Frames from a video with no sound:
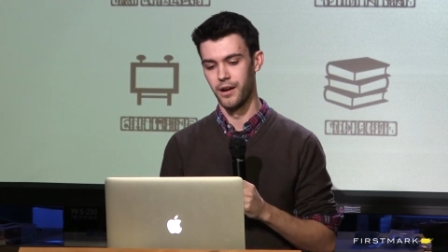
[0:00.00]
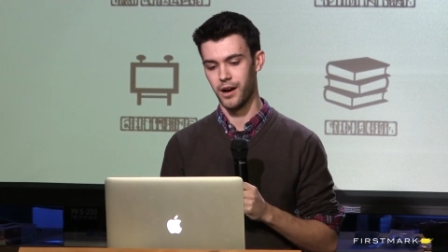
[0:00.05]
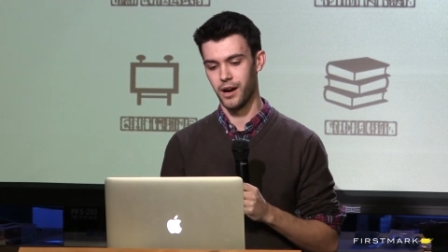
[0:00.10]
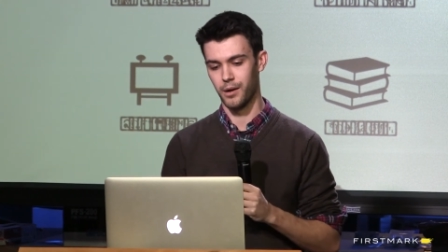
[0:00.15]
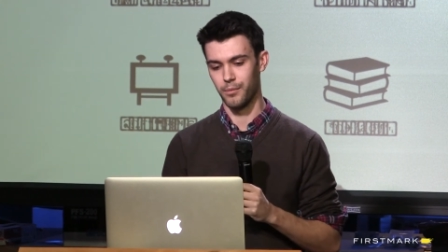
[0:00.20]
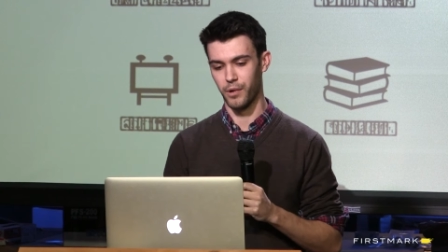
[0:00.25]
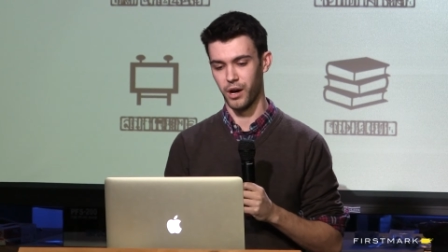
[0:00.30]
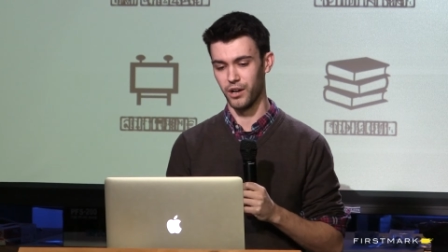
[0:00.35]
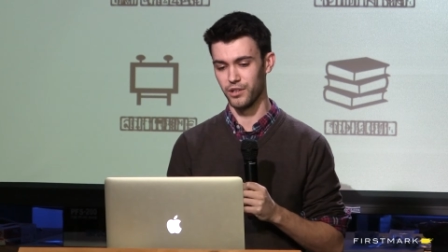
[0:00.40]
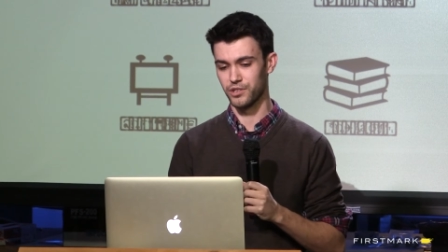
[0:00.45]

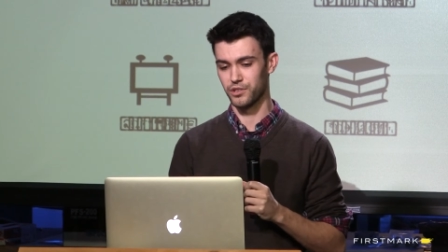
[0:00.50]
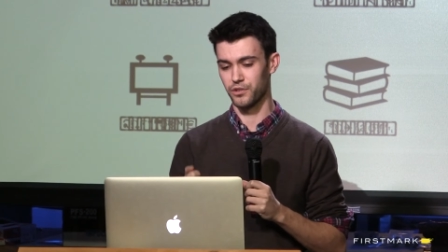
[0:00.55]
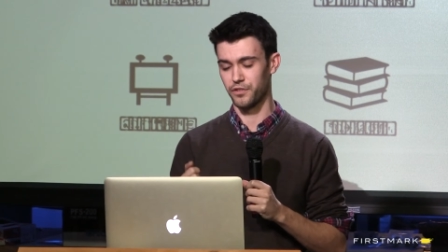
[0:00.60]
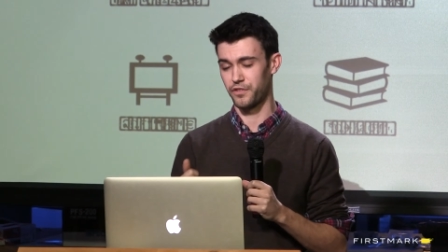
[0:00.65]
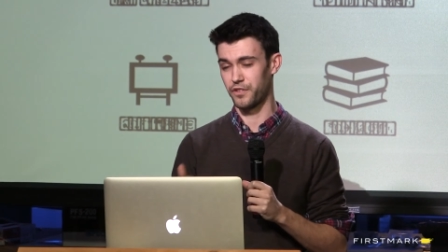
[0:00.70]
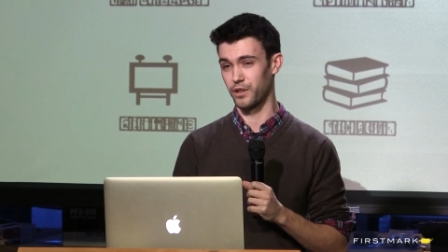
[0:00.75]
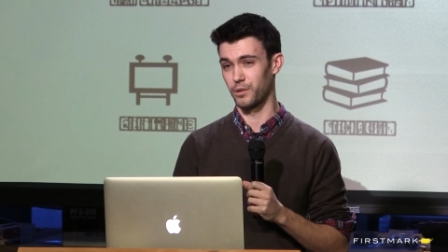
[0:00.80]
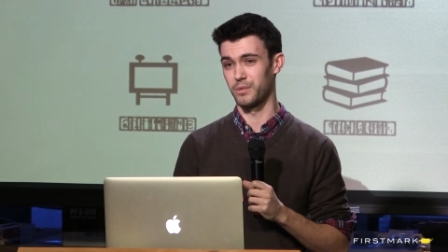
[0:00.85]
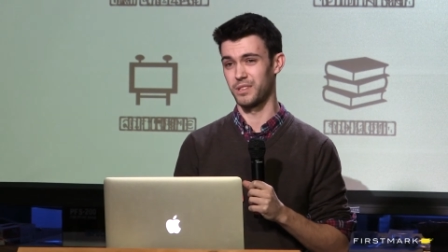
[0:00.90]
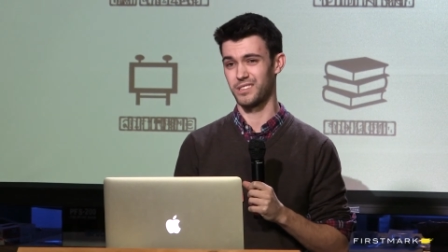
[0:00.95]
Um, also,
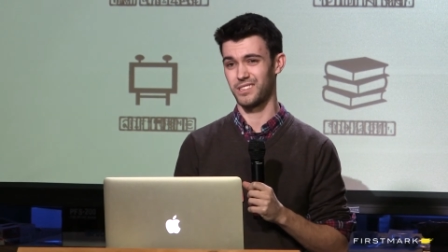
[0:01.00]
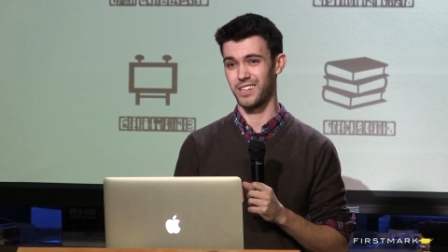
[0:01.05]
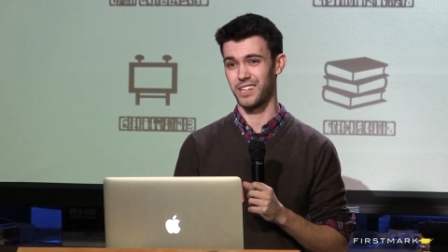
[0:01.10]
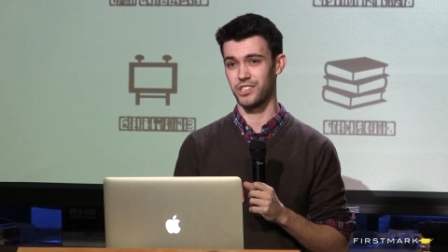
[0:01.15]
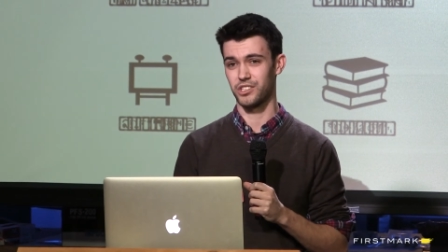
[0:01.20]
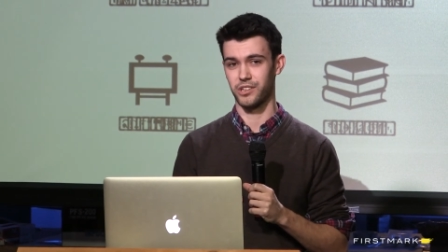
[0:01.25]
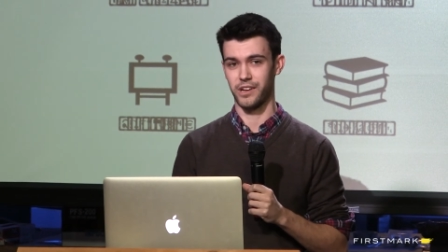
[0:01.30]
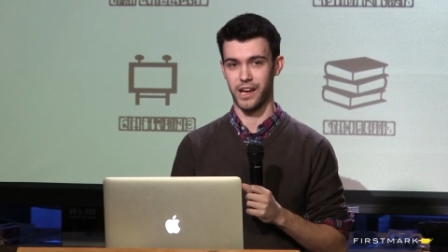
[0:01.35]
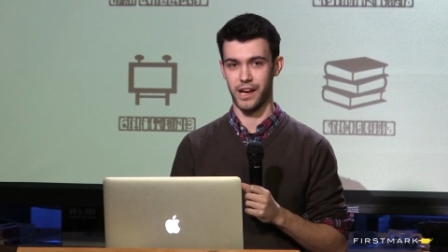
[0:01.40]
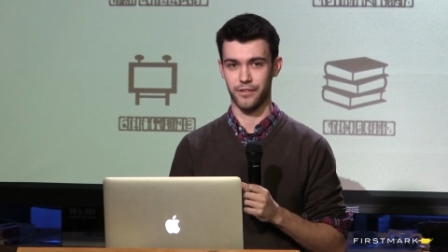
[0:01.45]
film and
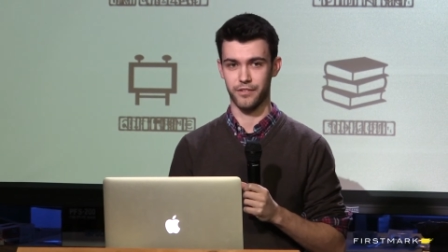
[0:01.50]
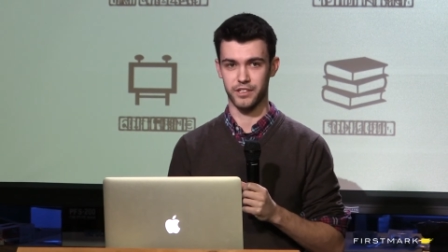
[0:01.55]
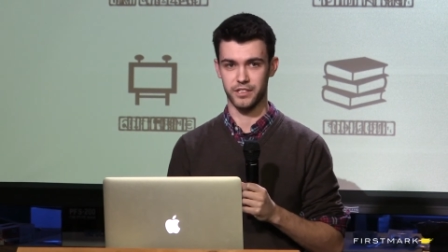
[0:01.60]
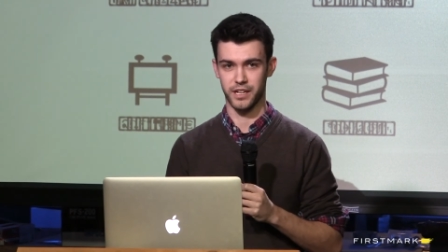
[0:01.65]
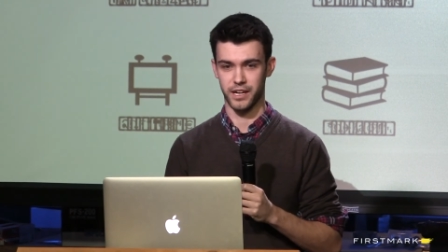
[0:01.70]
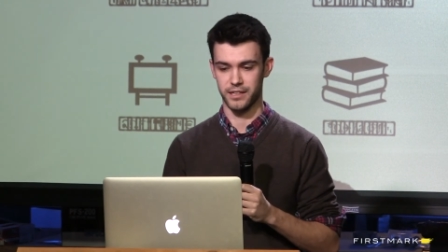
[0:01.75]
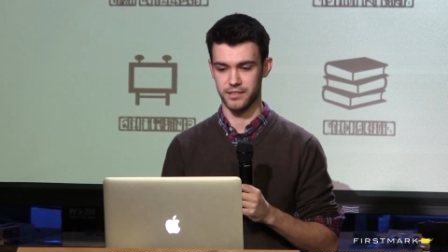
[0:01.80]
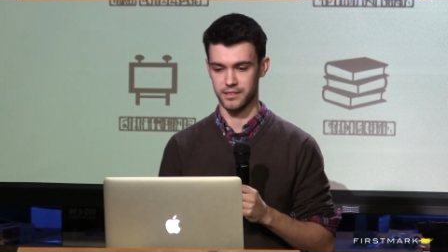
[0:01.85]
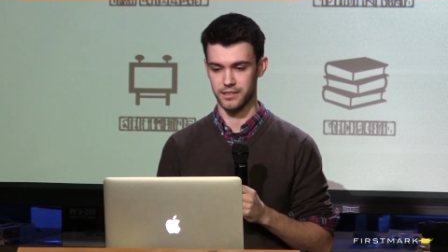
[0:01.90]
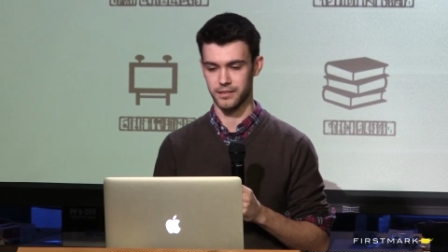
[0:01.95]
stage and
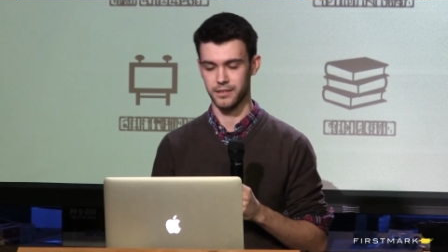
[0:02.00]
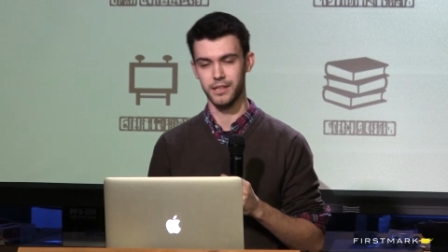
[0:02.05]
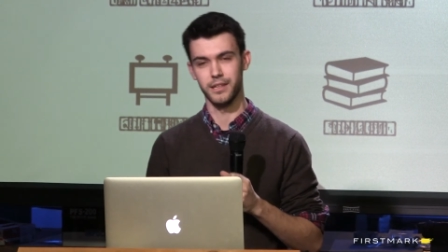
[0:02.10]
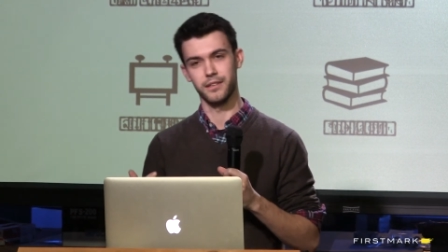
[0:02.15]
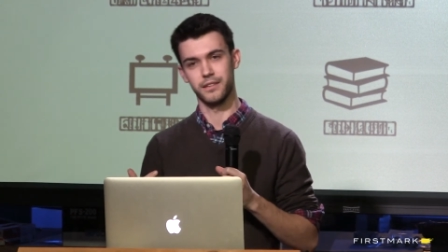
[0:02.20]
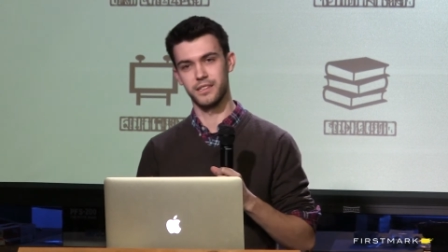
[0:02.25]
advertising.